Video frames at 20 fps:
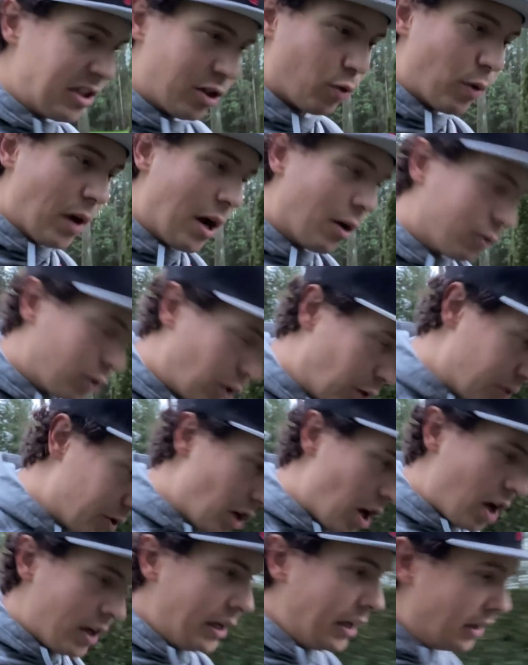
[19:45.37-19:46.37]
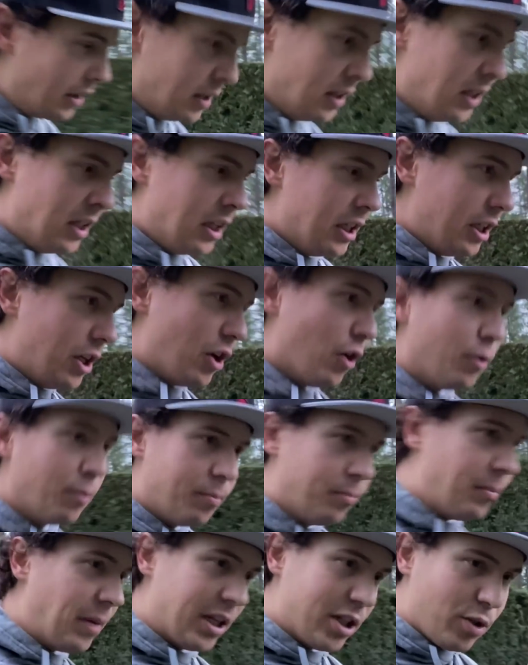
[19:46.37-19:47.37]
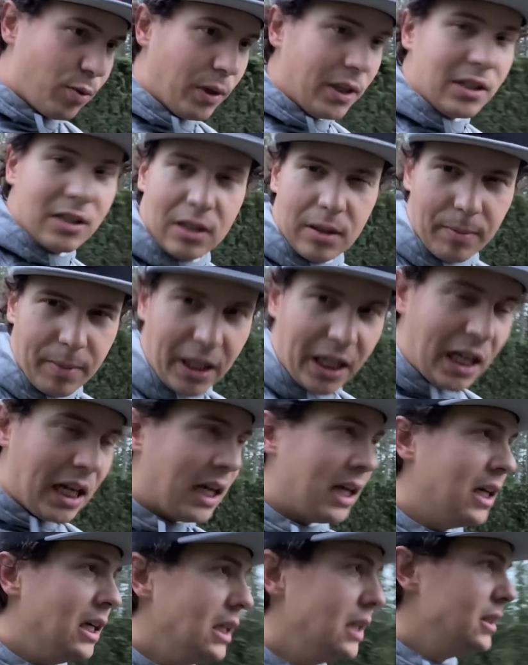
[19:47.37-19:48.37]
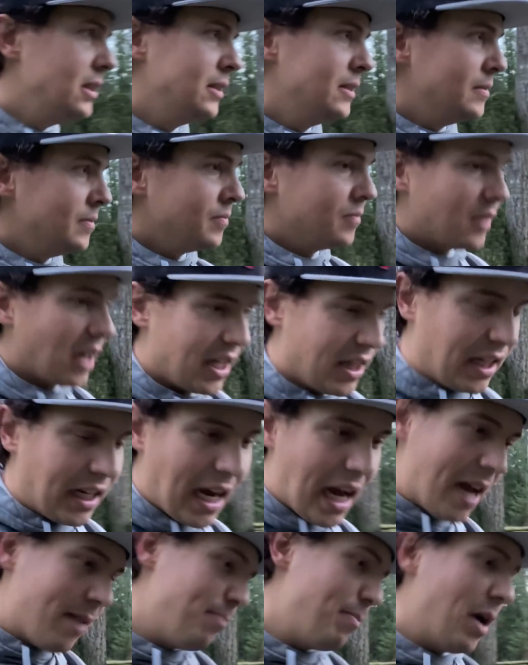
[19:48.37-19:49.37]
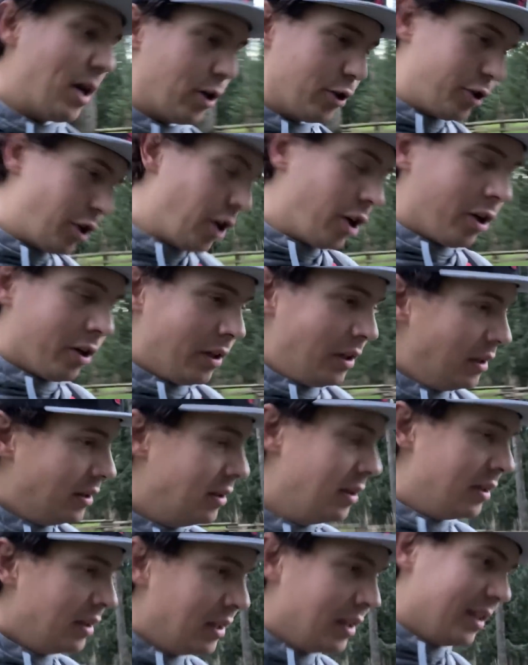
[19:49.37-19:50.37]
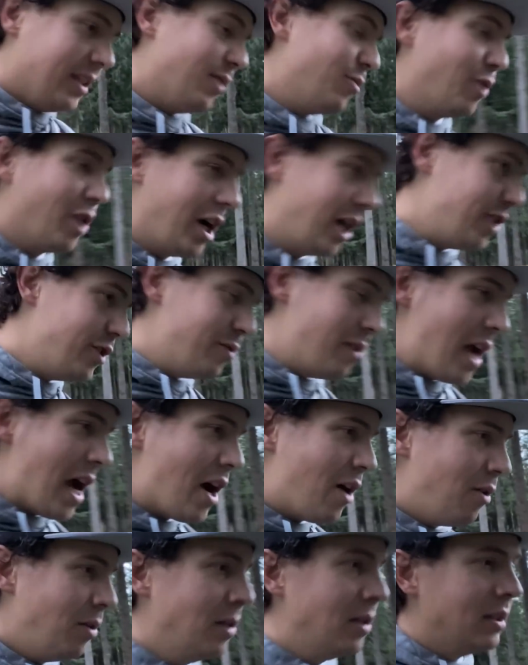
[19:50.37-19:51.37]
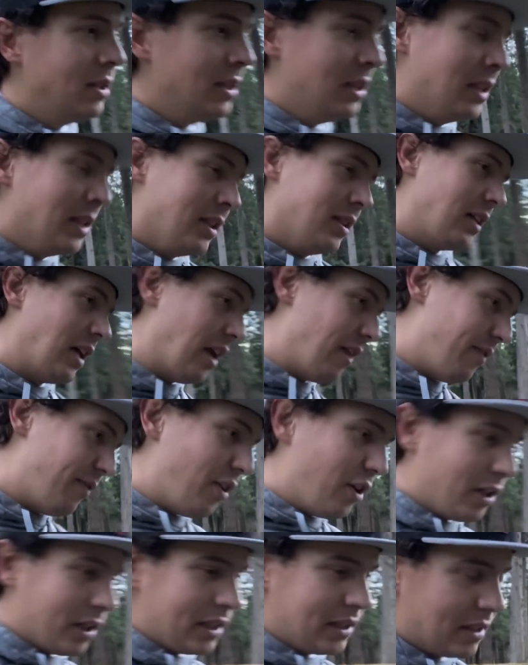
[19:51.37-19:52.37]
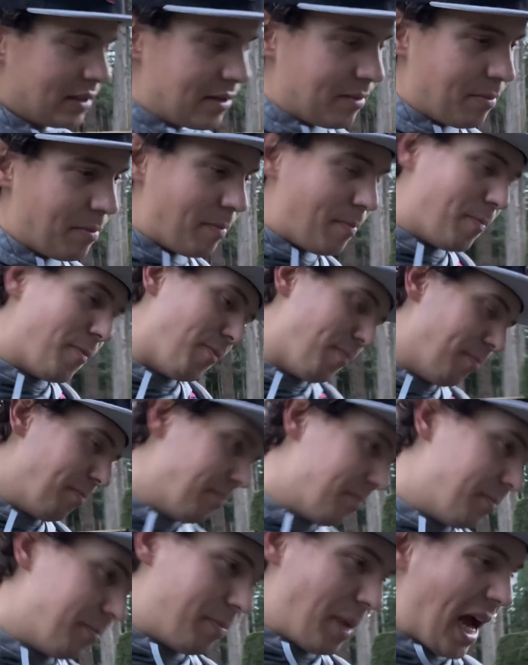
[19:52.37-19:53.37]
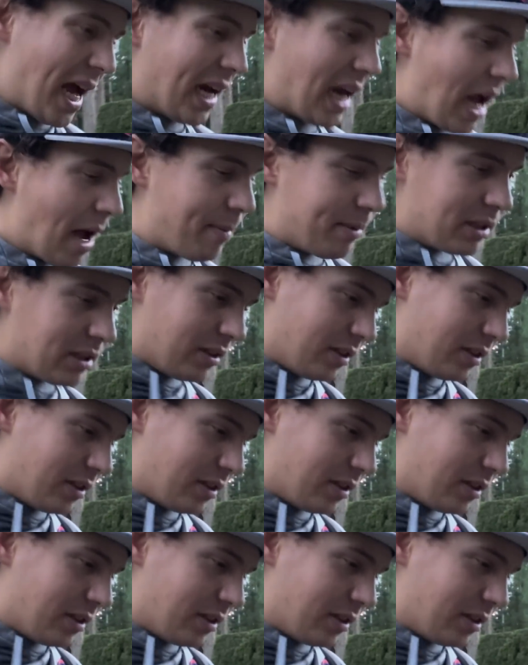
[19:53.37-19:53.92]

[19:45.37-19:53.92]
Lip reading: the round goes on, you know, my swings at the beginning, I think I had better turn than where I do now, kind of falling into some bad habits a